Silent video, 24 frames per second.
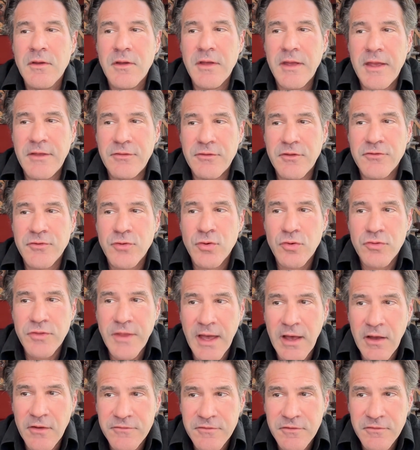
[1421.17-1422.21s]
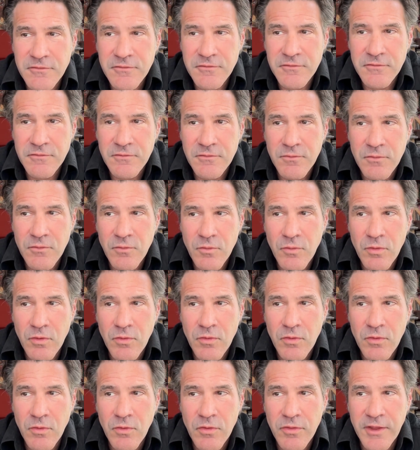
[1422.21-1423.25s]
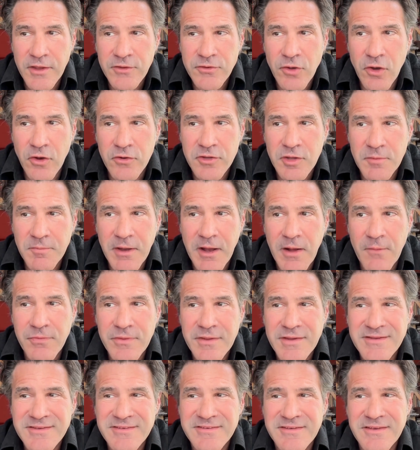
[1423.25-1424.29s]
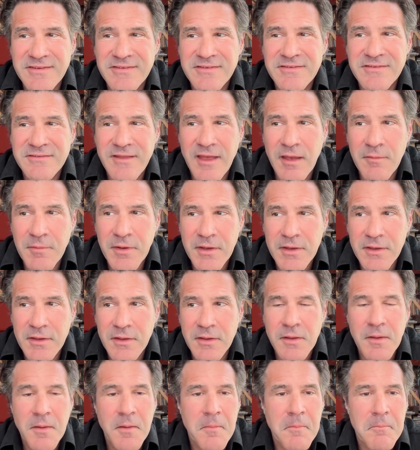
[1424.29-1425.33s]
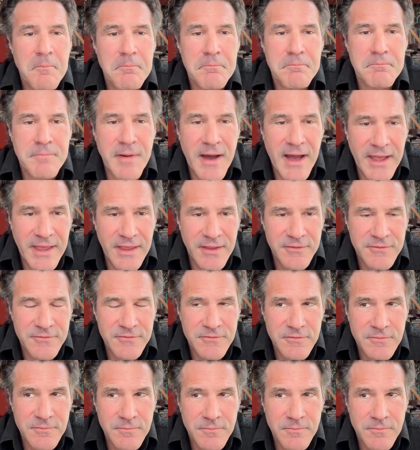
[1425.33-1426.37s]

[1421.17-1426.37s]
In the 2000s, they talked about systemic bias.